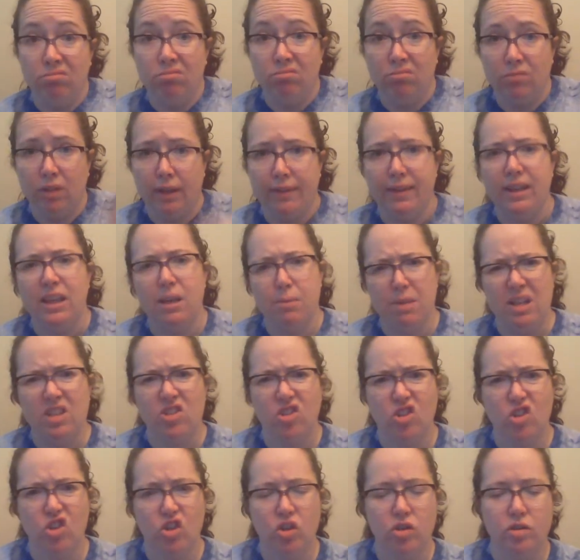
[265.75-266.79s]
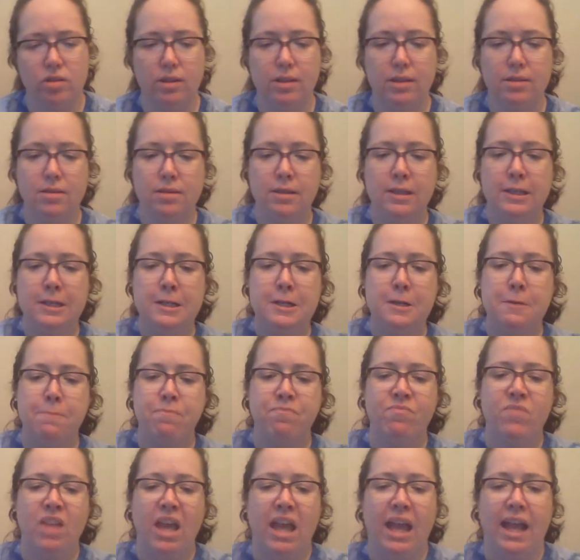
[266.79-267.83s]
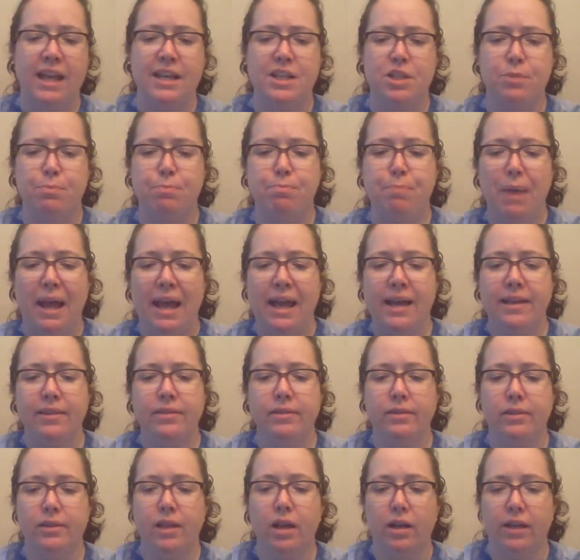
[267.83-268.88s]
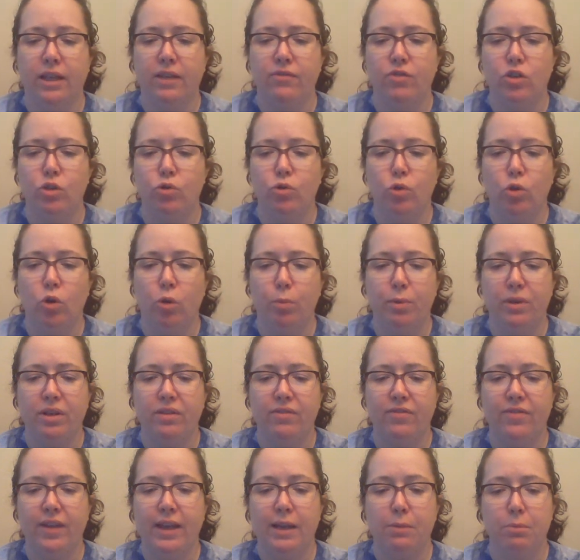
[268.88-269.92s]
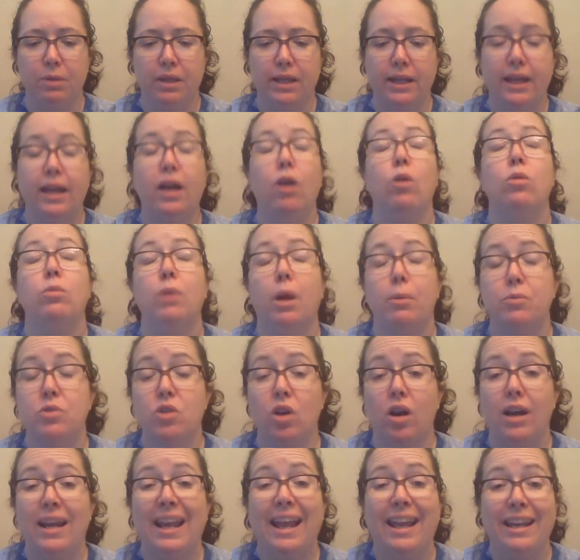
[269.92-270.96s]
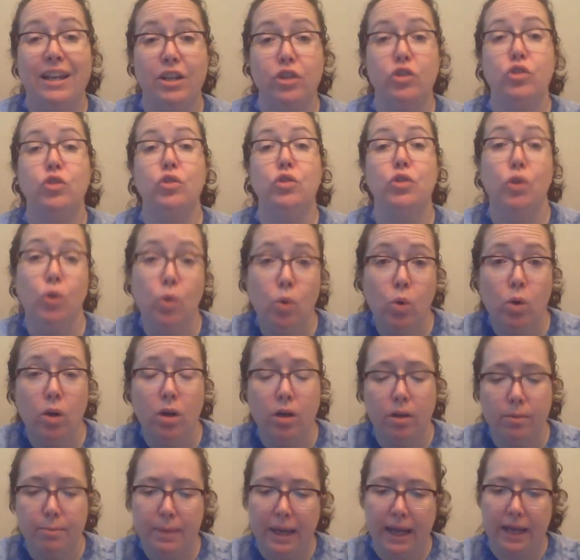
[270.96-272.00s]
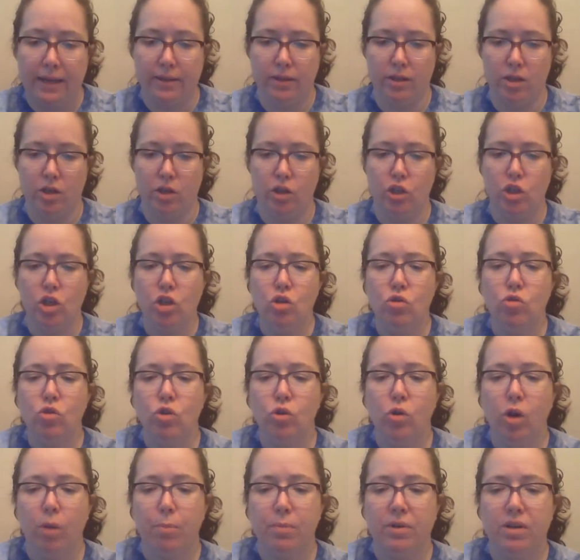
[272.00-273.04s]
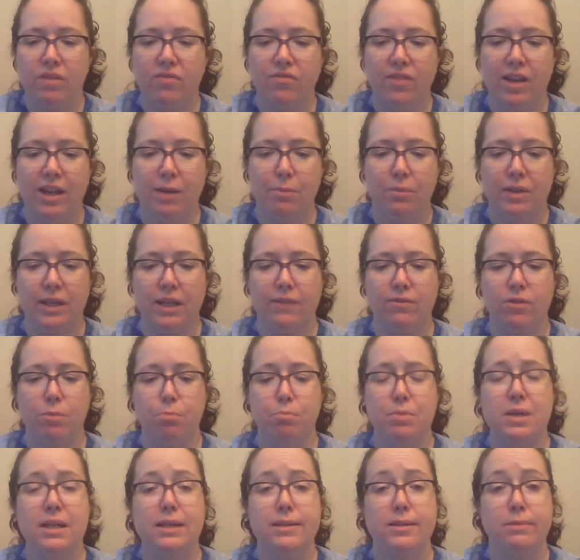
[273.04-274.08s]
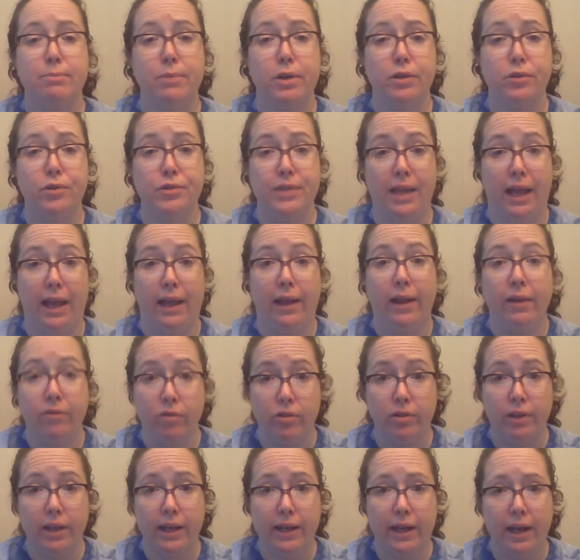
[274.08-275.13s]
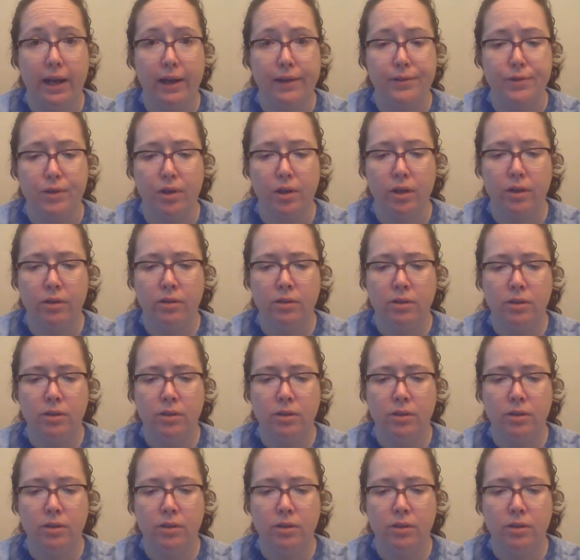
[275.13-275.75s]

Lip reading: I think he means the Dursleys. And it's bad luck if you grew up in a family. Oh, I'm sorry. And it's your bad luck. You grew up in a family of the biggest muggles I ever laid eyes on.